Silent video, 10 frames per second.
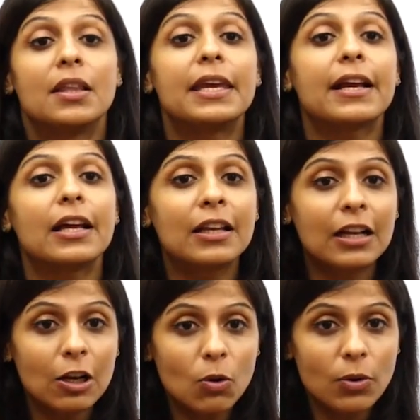the
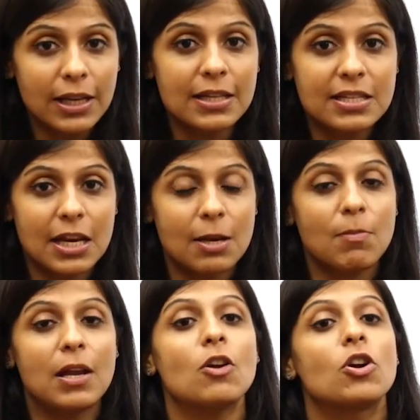concluding
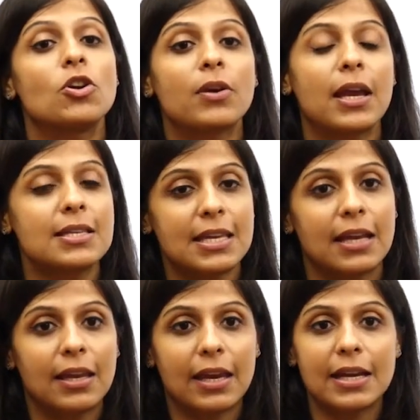statement, or you can
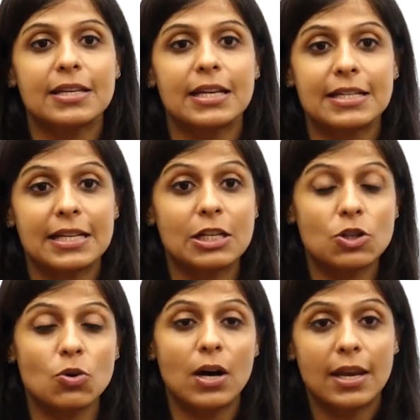segregate it
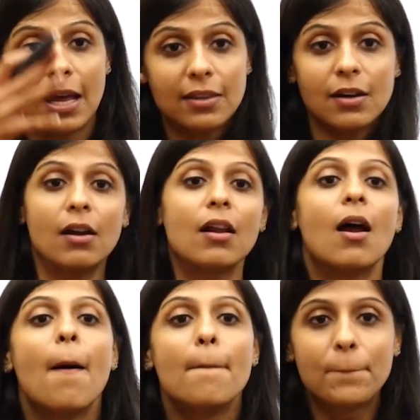into another
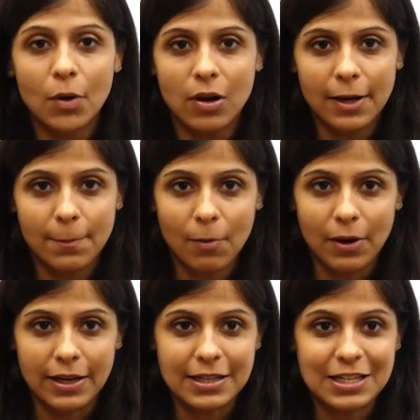bullet
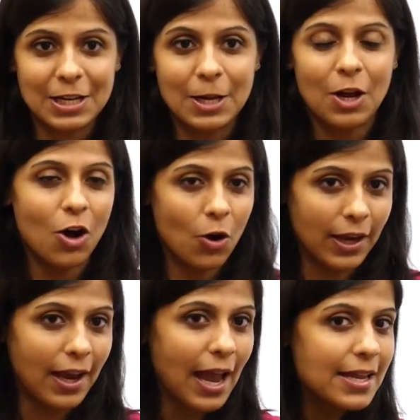point.
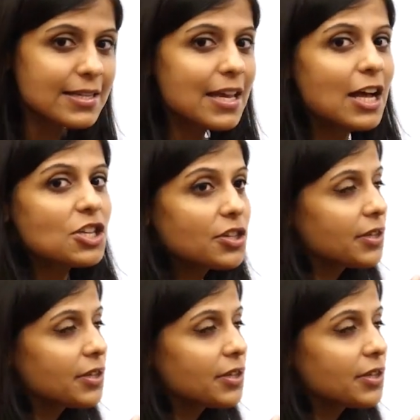Okay guys, so